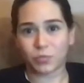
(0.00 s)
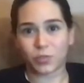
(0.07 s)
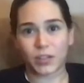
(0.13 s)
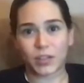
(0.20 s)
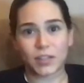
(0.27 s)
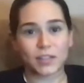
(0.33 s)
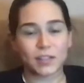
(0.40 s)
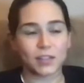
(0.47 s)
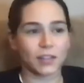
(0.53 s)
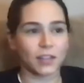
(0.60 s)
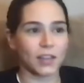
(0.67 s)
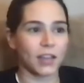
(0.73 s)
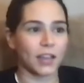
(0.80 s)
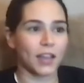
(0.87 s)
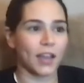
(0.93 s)
pretty
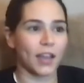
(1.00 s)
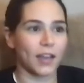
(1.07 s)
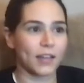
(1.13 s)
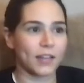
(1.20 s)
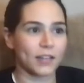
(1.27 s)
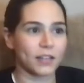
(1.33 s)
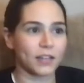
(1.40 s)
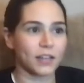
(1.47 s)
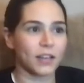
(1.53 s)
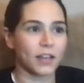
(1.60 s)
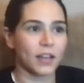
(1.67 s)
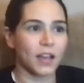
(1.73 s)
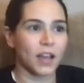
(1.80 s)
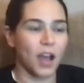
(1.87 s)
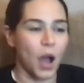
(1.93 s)
easily. And,
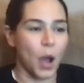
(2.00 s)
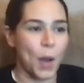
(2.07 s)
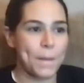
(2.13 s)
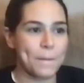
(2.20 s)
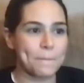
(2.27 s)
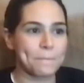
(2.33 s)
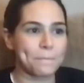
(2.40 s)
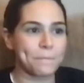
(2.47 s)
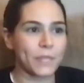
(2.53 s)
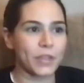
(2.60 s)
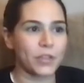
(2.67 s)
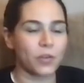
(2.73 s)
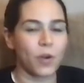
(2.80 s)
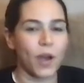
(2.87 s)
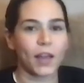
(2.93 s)
um,
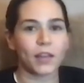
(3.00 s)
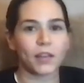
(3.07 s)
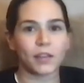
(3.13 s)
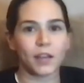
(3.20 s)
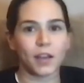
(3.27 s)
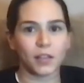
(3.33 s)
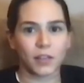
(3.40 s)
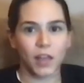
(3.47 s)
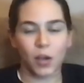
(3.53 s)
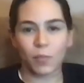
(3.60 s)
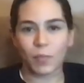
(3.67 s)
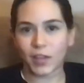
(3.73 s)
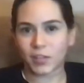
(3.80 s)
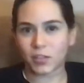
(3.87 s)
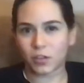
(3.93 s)
you know, I allow
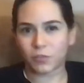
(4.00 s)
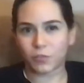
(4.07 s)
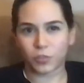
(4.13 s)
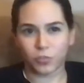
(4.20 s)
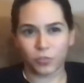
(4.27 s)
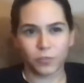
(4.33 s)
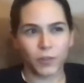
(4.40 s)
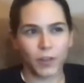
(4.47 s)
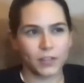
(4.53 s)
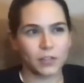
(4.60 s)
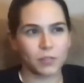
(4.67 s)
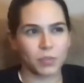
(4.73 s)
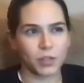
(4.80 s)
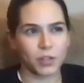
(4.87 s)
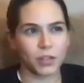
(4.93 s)
myself a little
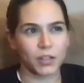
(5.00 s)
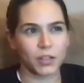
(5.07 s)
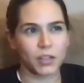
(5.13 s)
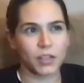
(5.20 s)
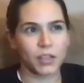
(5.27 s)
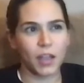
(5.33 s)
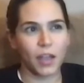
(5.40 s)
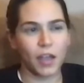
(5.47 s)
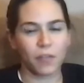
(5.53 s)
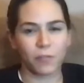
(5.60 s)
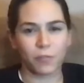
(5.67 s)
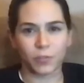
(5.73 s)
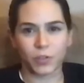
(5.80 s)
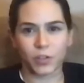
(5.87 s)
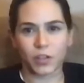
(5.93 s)
flexibility
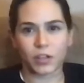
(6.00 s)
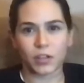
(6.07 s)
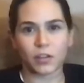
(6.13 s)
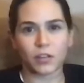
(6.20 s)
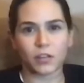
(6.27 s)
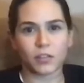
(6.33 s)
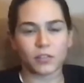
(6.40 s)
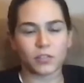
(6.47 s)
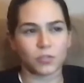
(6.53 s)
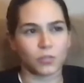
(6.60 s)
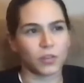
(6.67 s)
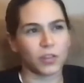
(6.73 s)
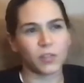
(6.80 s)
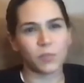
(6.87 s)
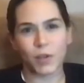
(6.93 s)
every,
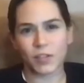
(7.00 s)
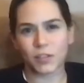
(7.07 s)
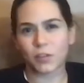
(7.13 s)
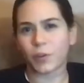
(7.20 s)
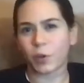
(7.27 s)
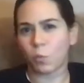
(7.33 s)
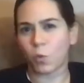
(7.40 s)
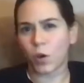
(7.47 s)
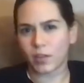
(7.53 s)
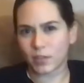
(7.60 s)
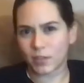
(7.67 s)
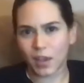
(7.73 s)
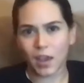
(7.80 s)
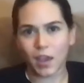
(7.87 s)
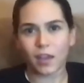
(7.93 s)
so I give myself like
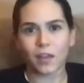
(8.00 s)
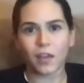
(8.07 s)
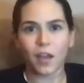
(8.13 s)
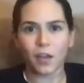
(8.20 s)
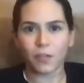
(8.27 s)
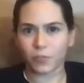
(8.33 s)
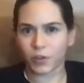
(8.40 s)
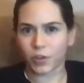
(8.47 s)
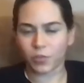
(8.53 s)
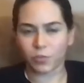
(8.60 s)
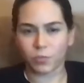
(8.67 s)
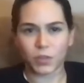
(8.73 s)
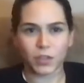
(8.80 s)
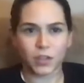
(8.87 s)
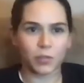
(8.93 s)
one day every other
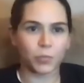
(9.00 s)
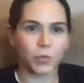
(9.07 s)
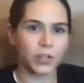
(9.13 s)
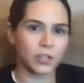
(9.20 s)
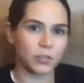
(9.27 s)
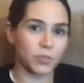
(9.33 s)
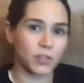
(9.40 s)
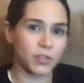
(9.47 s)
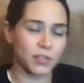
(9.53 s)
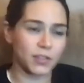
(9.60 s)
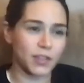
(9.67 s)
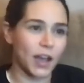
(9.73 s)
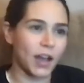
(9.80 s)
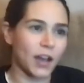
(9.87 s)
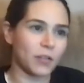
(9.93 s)
weekend when he's with his
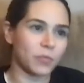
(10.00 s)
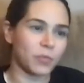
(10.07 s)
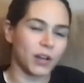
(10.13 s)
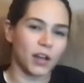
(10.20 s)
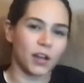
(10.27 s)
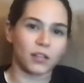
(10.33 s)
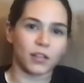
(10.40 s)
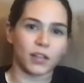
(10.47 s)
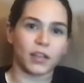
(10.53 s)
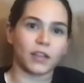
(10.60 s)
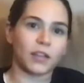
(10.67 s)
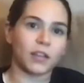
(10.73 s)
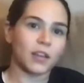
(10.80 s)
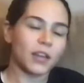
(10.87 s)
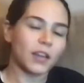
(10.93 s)
dad, when I'll
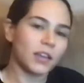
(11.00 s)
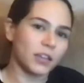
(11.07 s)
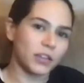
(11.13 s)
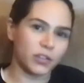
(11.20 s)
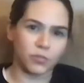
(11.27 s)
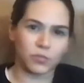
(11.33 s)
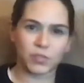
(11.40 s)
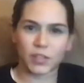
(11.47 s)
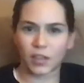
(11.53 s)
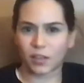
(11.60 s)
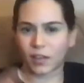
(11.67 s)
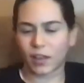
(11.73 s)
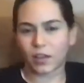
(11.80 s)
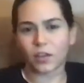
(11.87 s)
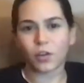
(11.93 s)
like, you know, say
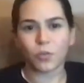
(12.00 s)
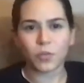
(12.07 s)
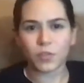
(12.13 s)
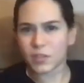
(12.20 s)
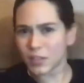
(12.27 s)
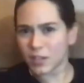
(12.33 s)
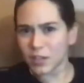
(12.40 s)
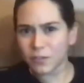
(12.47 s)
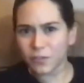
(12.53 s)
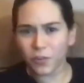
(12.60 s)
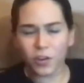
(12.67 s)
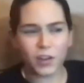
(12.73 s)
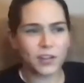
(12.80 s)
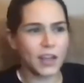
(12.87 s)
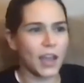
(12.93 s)
like go to the city
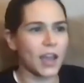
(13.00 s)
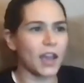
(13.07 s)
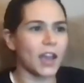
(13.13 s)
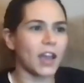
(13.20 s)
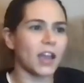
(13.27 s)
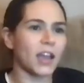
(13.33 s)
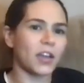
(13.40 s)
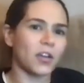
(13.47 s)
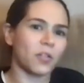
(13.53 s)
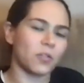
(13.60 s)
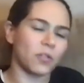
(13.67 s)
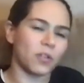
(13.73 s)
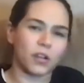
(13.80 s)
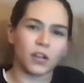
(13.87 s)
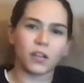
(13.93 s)
for a day
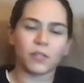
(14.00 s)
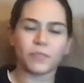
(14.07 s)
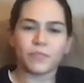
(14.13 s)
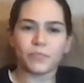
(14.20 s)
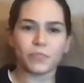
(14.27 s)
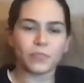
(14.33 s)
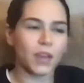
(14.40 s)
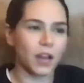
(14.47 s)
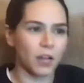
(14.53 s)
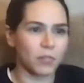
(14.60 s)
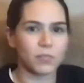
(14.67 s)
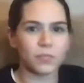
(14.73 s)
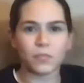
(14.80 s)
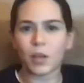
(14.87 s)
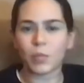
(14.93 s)
or,
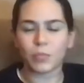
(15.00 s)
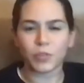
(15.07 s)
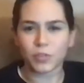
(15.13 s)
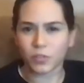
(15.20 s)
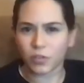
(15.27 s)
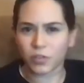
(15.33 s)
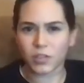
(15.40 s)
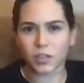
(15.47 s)
um, I'm in New York